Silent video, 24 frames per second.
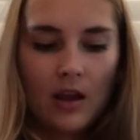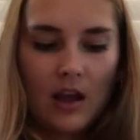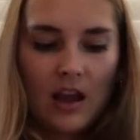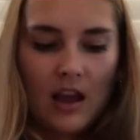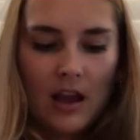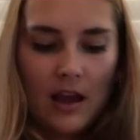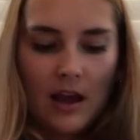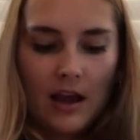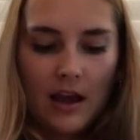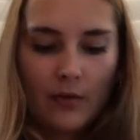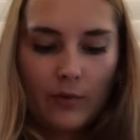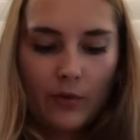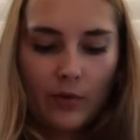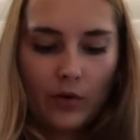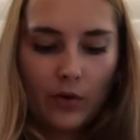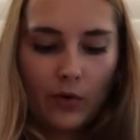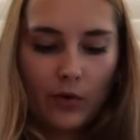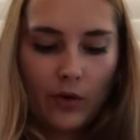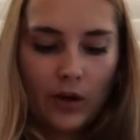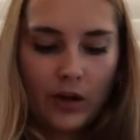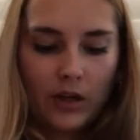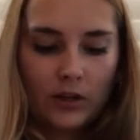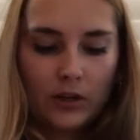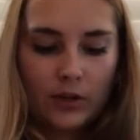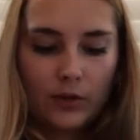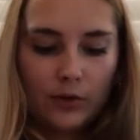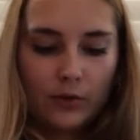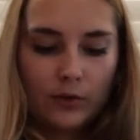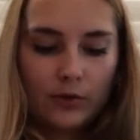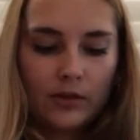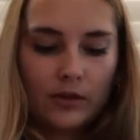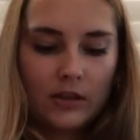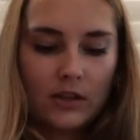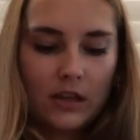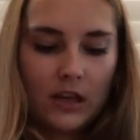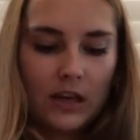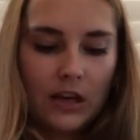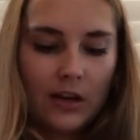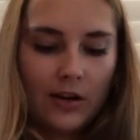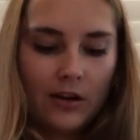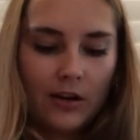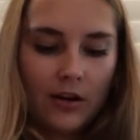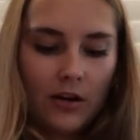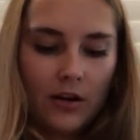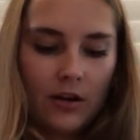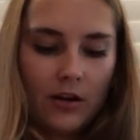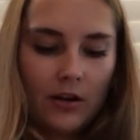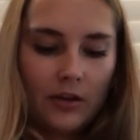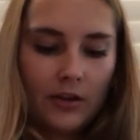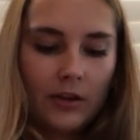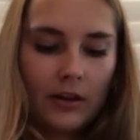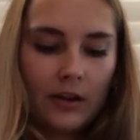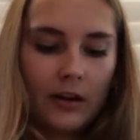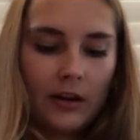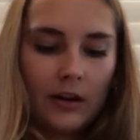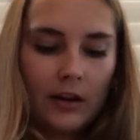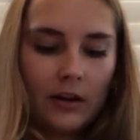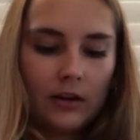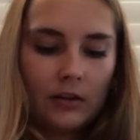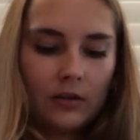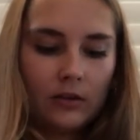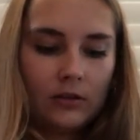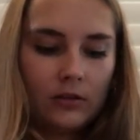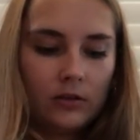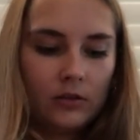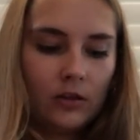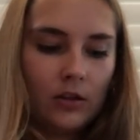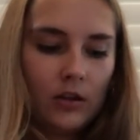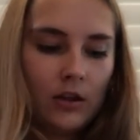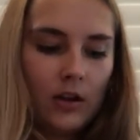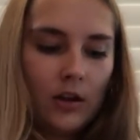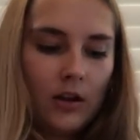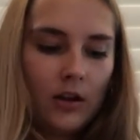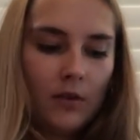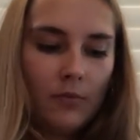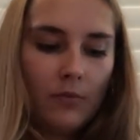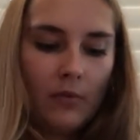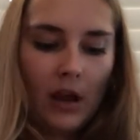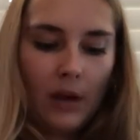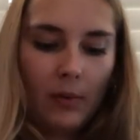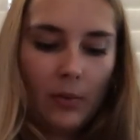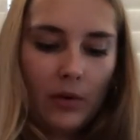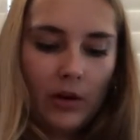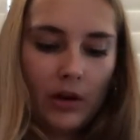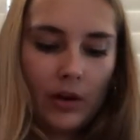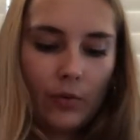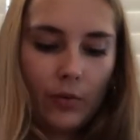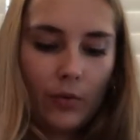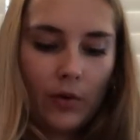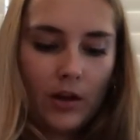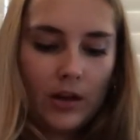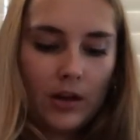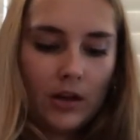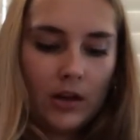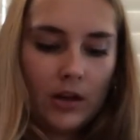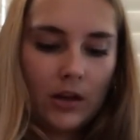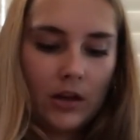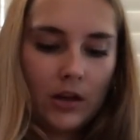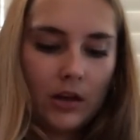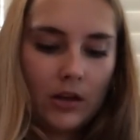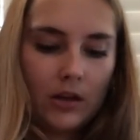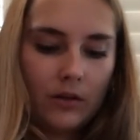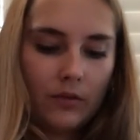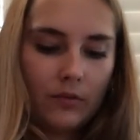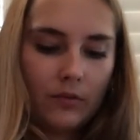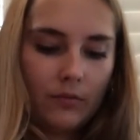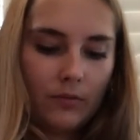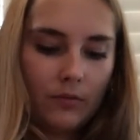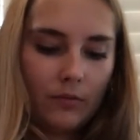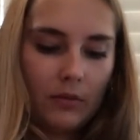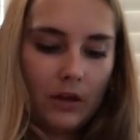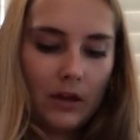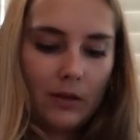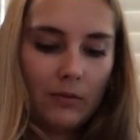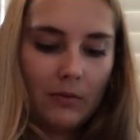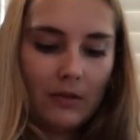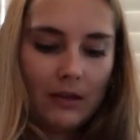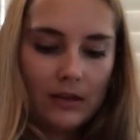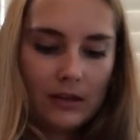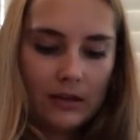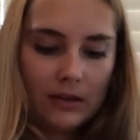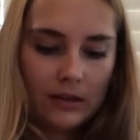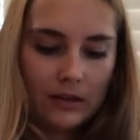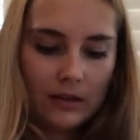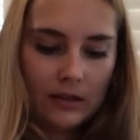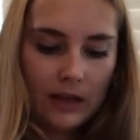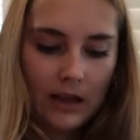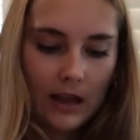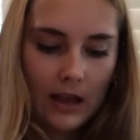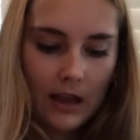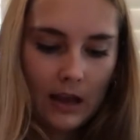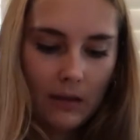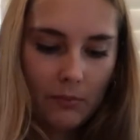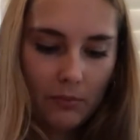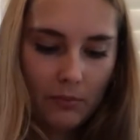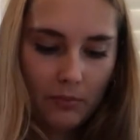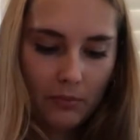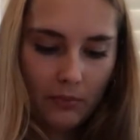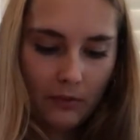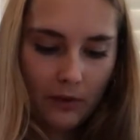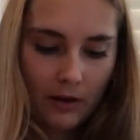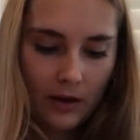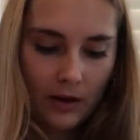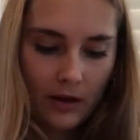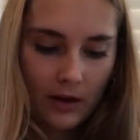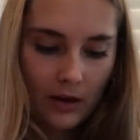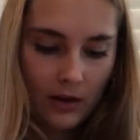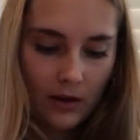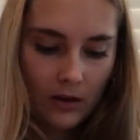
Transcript: and we're going to secure it on there by putting one big piece of tape right